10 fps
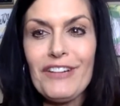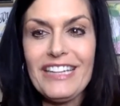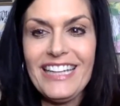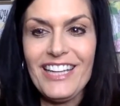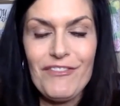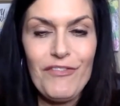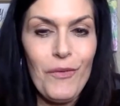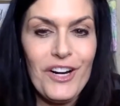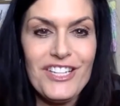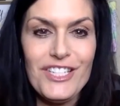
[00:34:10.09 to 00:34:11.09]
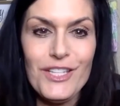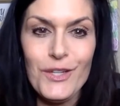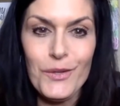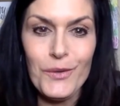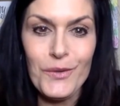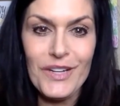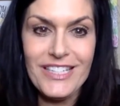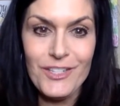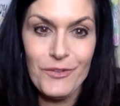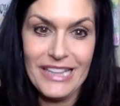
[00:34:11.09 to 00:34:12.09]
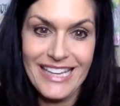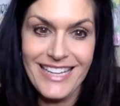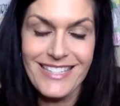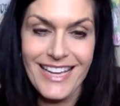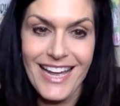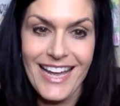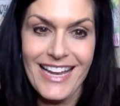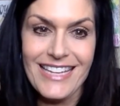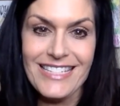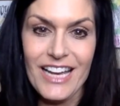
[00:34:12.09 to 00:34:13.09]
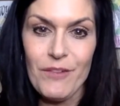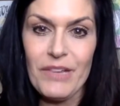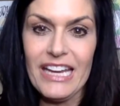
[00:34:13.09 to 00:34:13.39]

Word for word: really look forward to doing these and um,